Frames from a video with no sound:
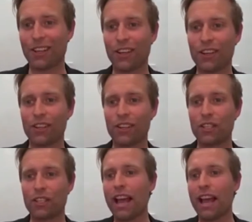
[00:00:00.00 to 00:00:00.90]
you
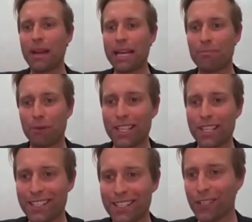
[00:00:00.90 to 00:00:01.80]
don't have many
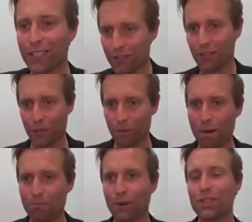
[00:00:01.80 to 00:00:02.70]
projects going. You've just got the
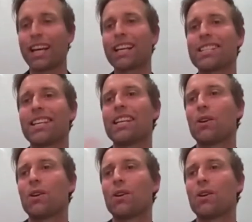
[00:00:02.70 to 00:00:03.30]
one project.